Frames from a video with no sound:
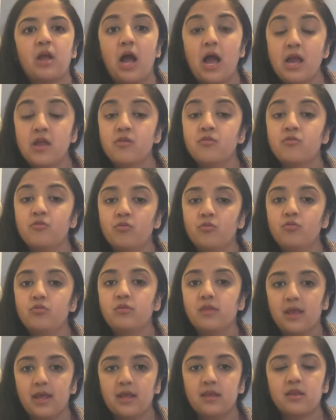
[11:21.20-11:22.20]
I do
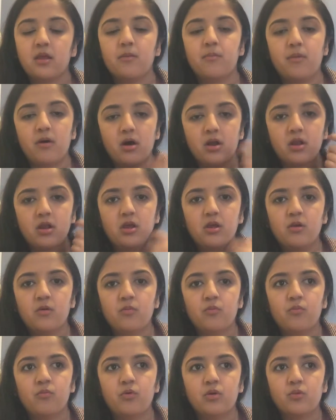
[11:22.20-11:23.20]
think that Bonnie
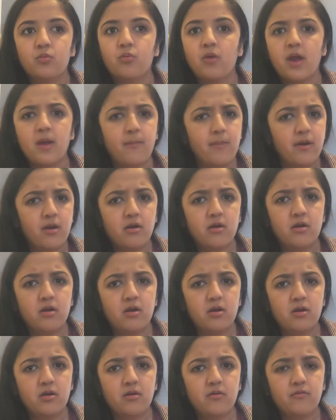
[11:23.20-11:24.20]
was way
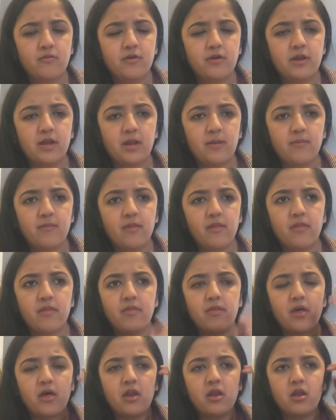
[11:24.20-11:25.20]
better for Damon
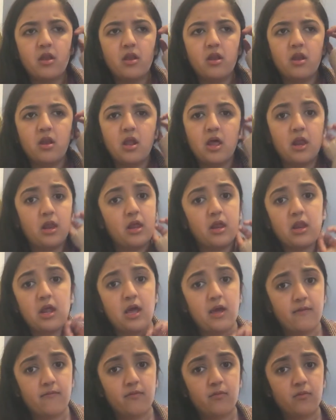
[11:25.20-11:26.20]
than Elena
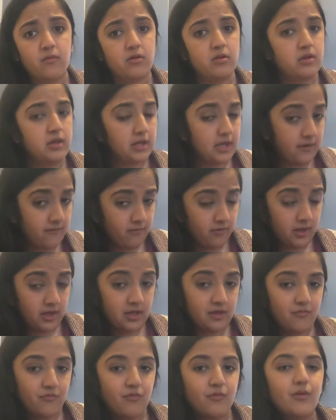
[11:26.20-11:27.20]
ever was. Like I feel like,
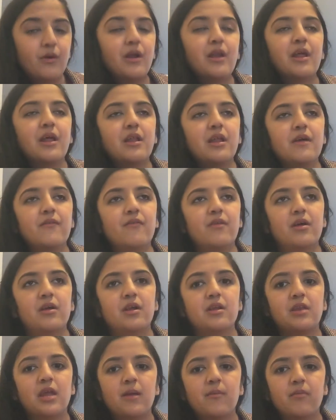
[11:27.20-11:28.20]
cause for Elena, I feel
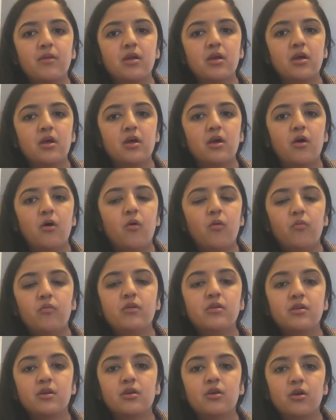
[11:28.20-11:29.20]
like Damon
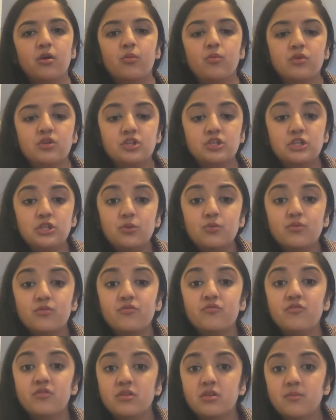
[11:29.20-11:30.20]
only did good when she was
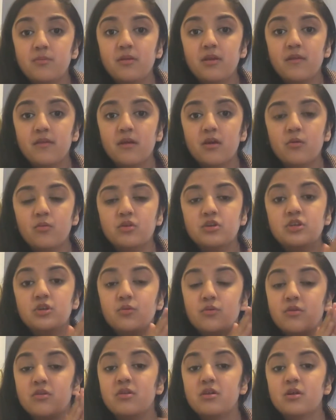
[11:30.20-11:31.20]
visibly there. When she
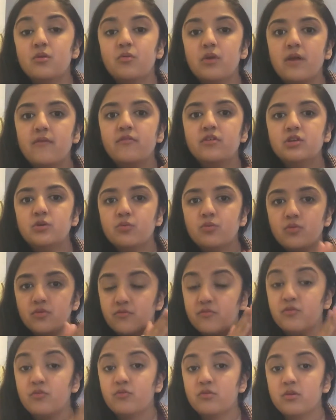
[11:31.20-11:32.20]
was there, whenever she would
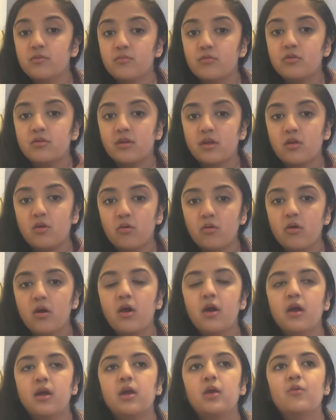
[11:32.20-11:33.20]
refuse him or say no,
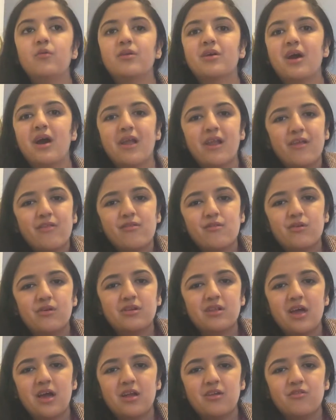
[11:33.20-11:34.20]
he would kind of throw a
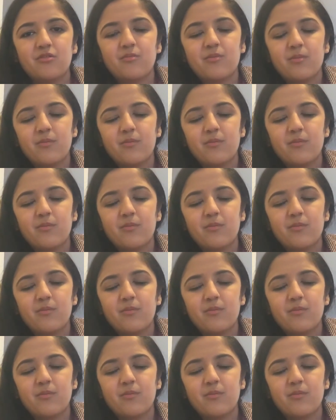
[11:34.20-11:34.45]
tantrum.